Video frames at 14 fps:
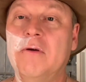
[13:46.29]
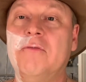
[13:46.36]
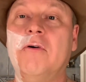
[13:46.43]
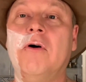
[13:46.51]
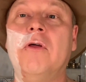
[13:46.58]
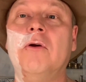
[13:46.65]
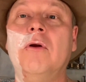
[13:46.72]

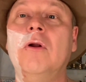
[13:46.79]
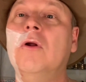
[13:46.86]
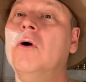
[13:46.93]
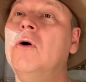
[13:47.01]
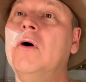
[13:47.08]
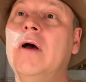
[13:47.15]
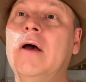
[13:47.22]

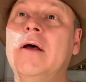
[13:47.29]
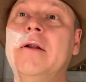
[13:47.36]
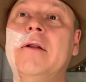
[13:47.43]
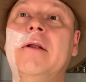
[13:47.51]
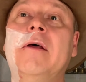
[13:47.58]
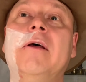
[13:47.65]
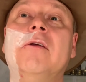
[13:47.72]
father-in-law
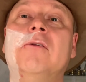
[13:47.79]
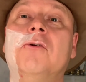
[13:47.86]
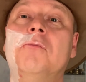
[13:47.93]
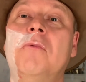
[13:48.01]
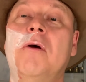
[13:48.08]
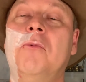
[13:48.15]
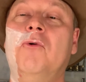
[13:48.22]
and
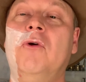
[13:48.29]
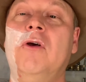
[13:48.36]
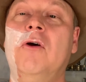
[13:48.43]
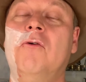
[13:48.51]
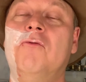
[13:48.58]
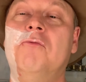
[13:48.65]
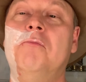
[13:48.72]
to
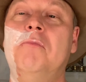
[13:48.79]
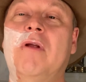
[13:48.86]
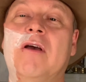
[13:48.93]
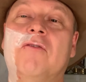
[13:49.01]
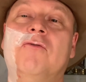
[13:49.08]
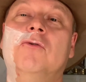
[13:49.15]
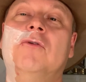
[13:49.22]
memory of
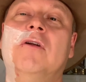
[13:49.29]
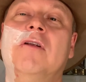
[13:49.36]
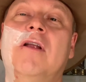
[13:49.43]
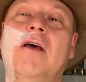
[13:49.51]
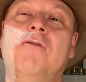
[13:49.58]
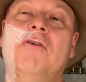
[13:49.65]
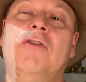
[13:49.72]
Blackfoot
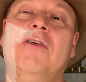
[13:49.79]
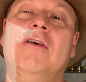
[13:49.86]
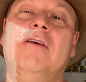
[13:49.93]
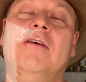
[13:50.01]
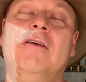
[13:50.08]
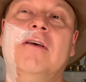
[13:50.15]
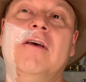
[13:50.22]
and
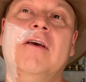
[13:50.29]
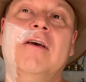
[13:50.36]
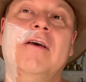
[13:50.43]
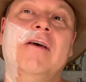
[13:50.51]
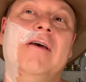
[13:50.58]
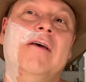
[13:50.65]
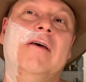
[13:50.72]
everything,
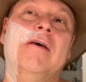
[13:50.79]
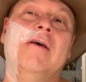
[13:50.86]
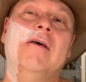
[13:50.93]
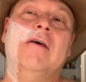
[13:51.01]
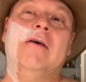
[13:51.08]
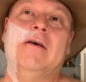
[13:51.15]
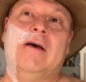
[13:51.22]

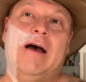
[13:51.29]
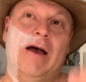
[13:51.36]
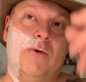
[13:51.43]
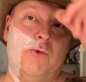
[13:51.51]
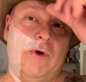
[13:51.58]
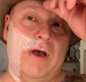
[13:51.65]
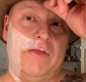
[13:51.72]
I
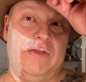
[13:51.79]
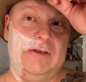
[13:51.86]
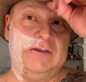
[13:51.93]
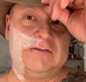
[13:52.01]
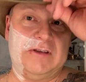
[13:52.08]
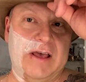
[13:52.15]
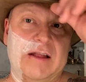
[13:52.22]
wear
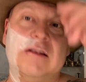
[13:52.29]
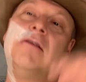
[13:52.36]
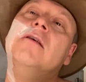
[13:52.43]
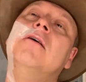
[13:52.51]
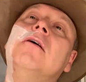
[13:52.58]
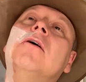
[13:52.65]
this hat